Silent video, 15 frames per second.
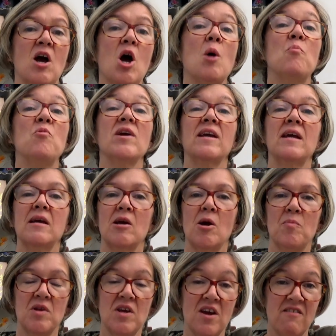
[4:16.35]
her bringing
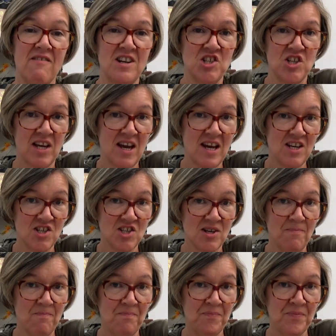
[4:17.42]
up and her education.